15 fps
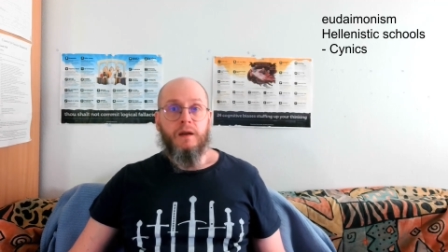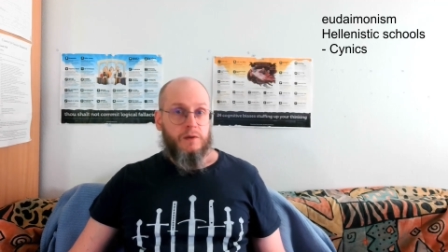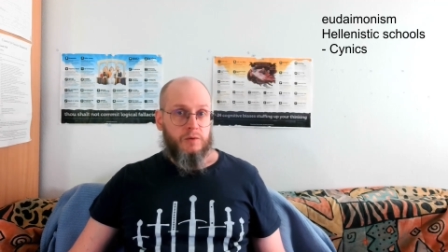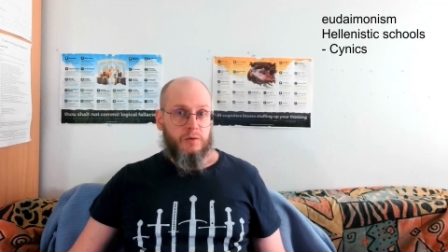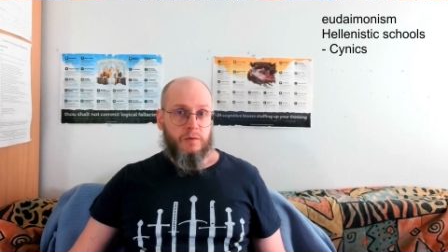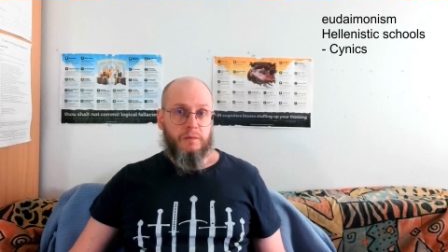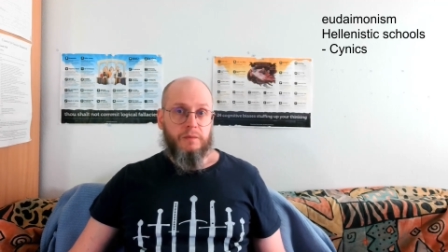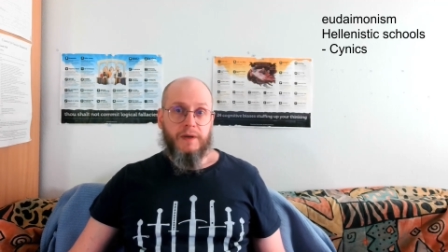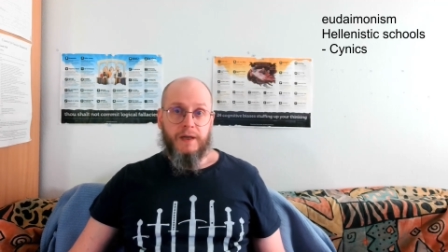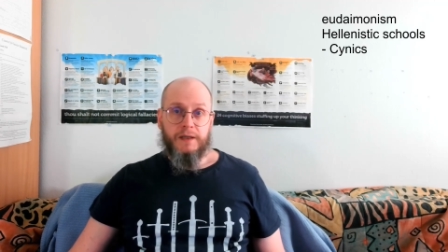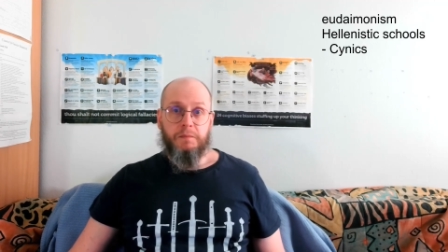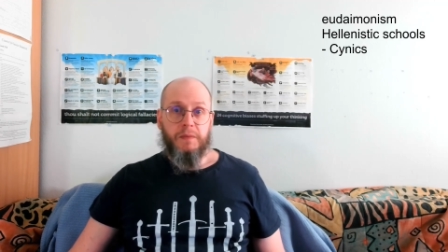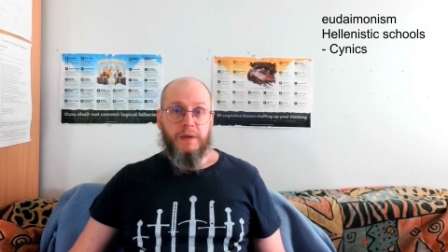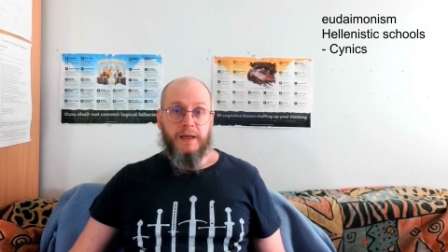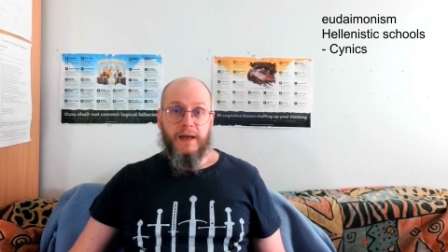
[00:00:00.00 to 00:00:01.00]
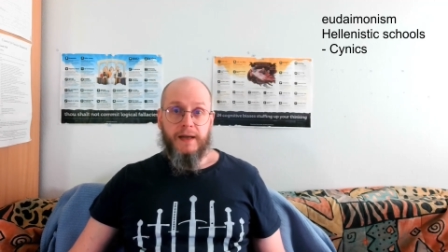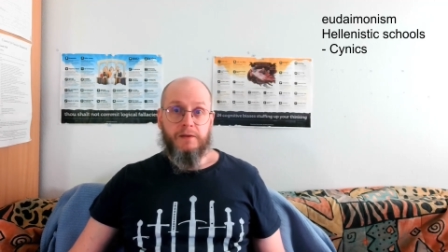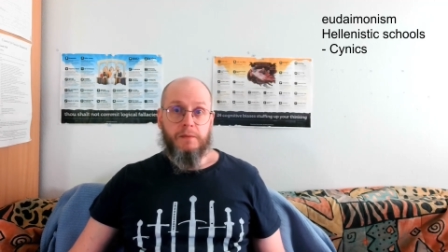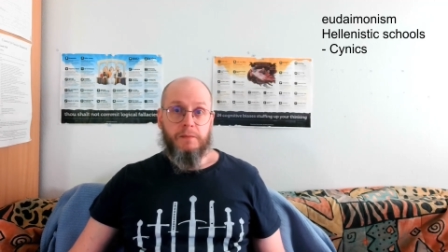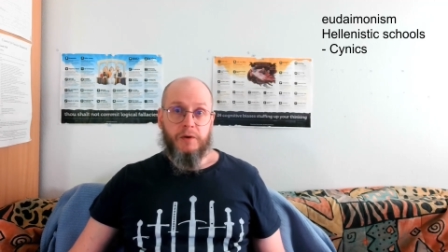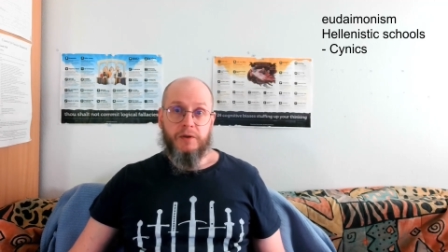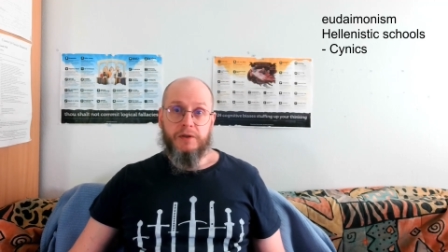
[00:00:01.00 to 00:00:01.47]
to not be at the
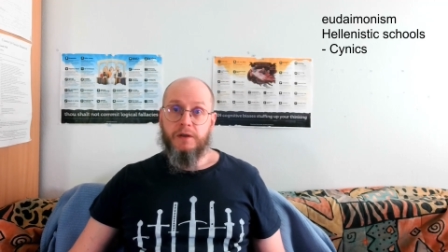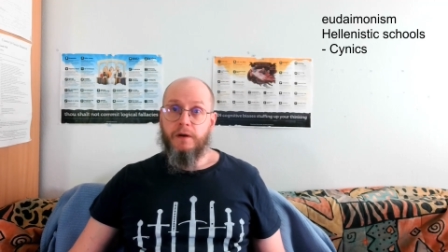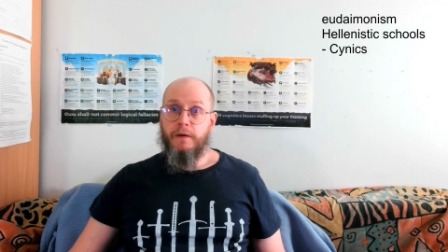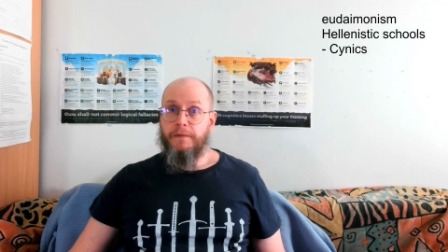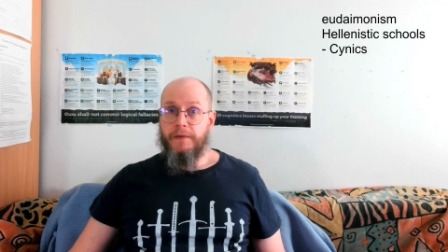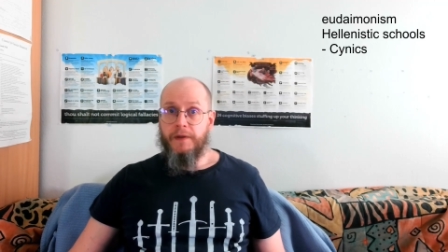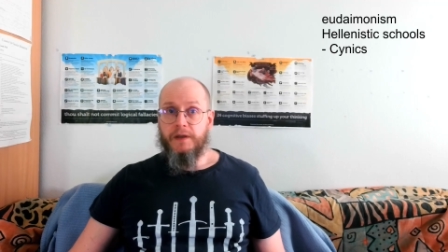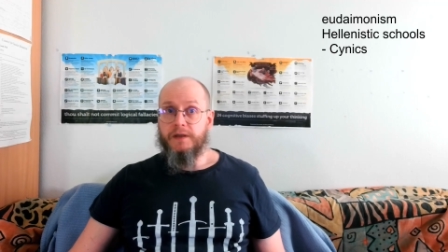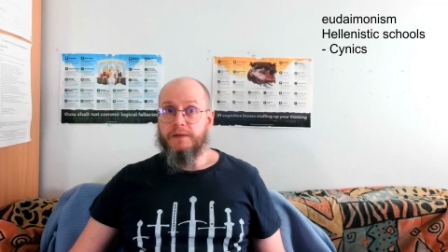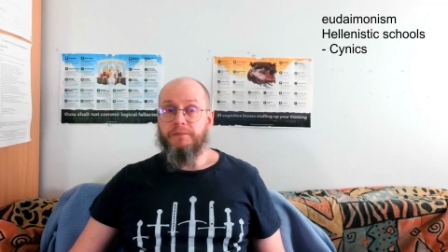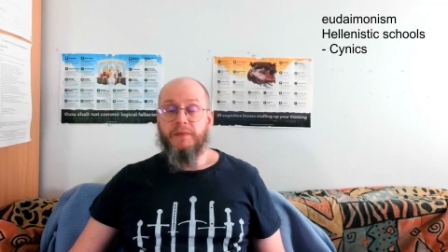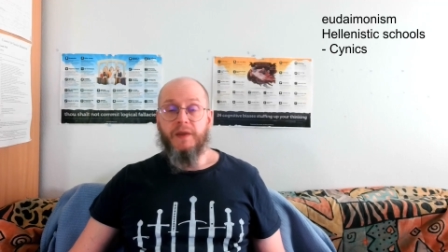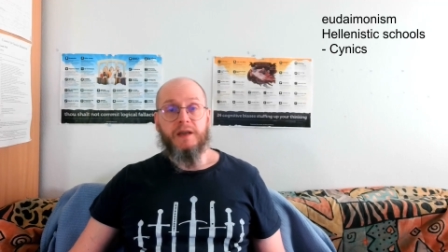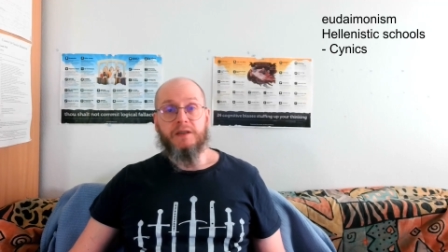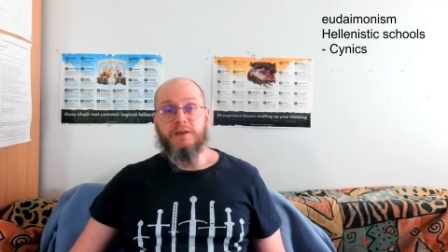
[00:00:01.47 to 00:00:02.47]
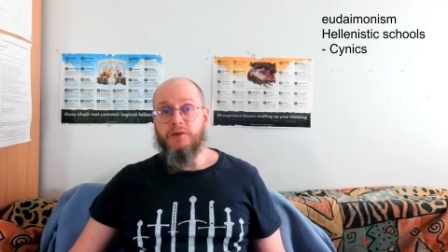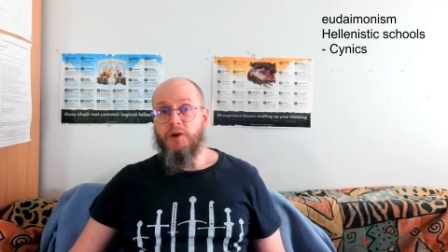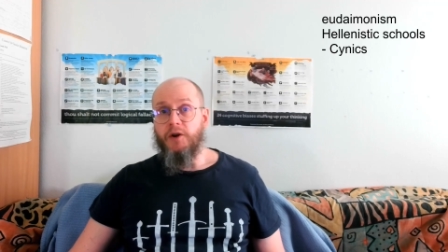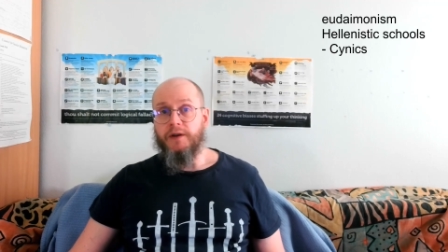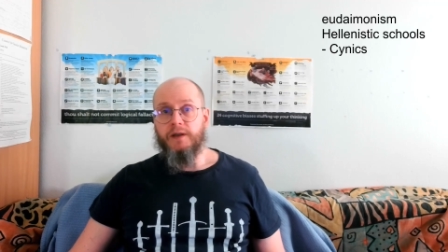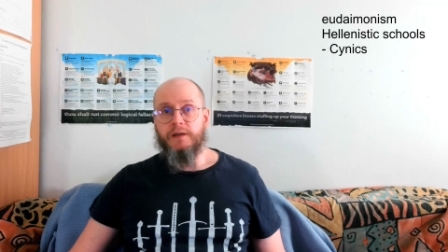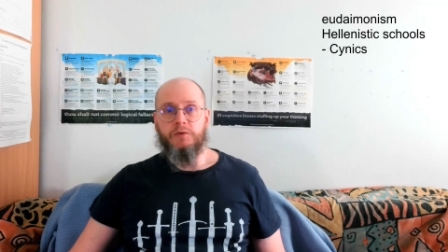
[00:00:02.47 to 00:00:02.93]
mercy of things
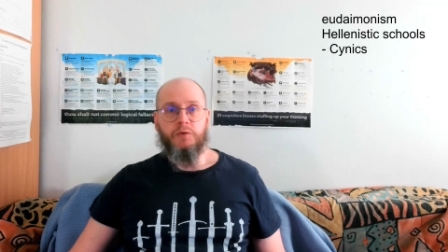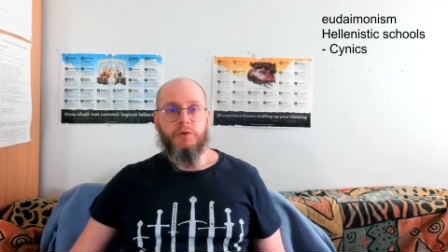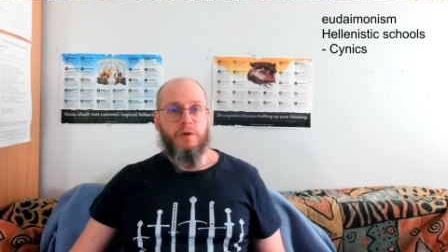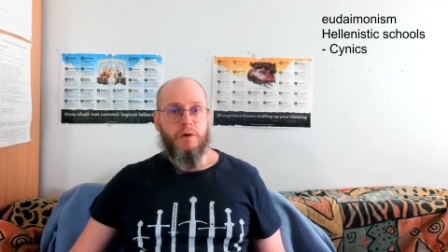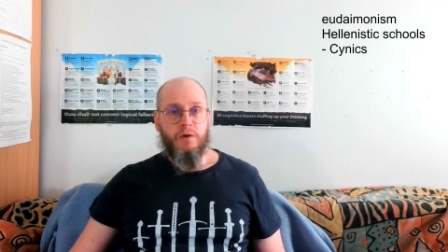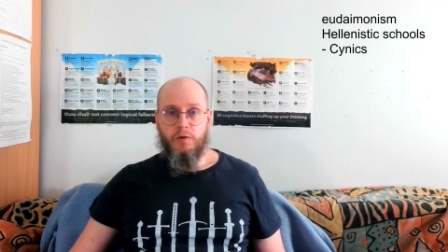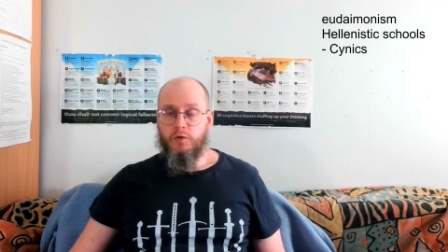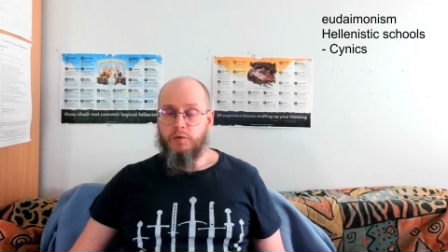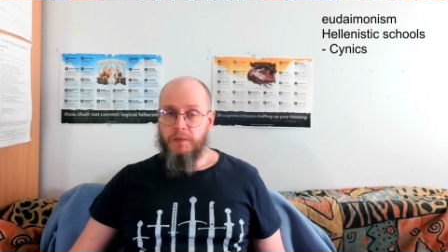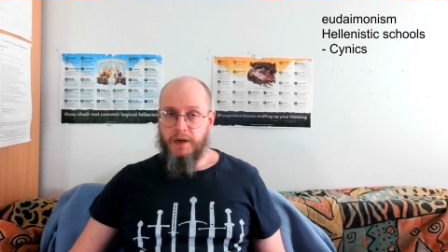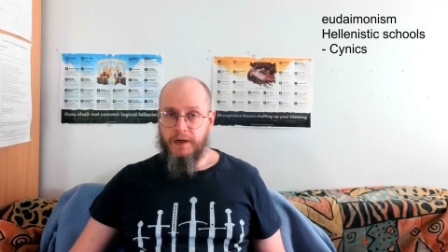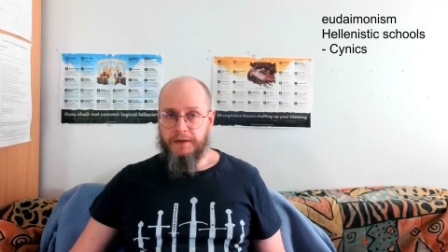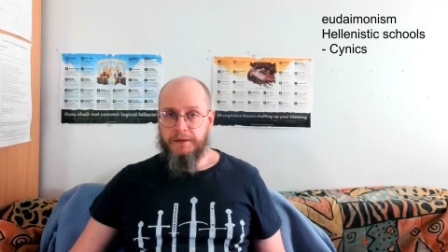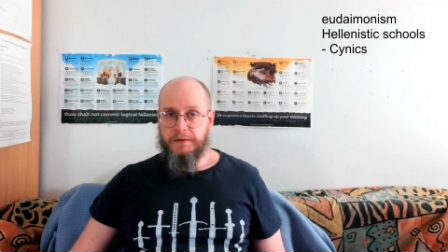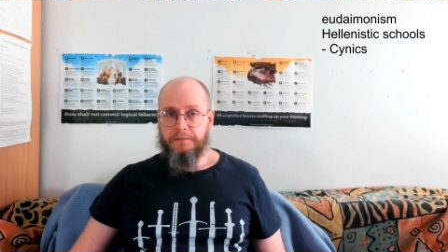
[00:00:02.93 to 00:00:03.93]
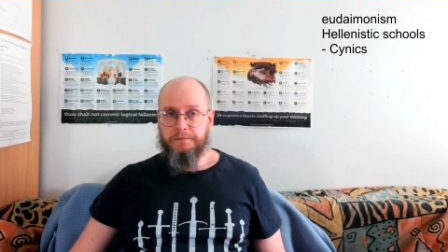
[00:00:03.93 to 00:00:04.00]
external to your own mind.